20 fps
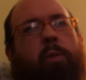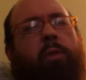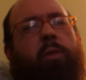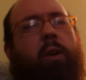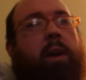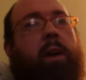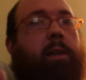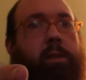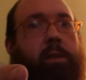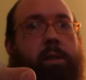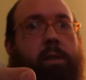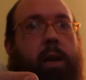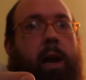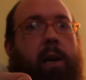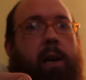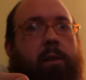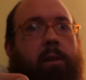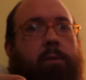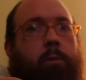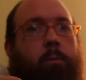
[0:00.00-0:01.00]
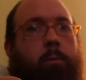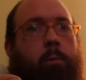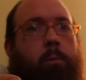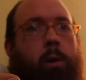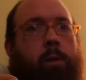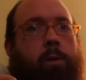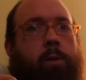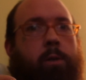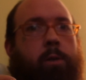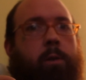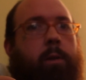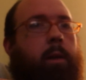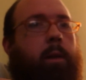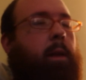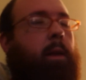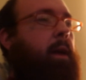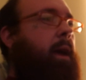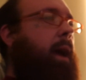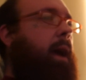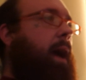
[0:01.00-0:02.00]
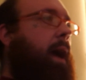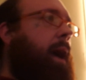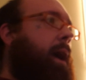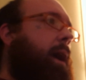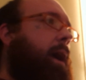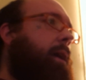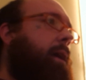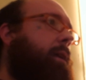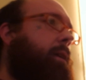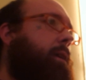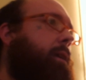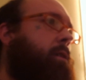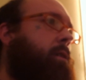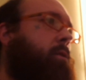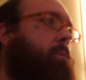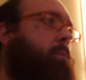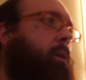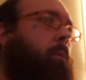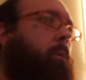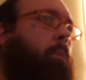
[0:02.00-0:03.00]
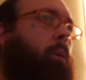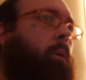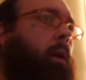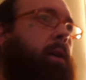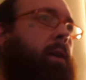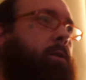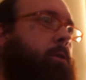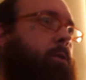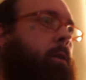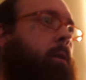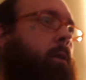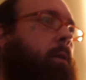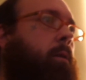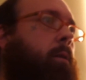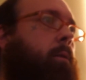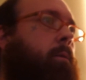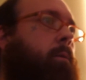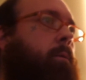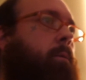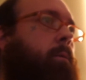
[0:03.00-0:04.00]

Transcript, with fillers: Thanks, guys, for watching, and it's been a pleasure.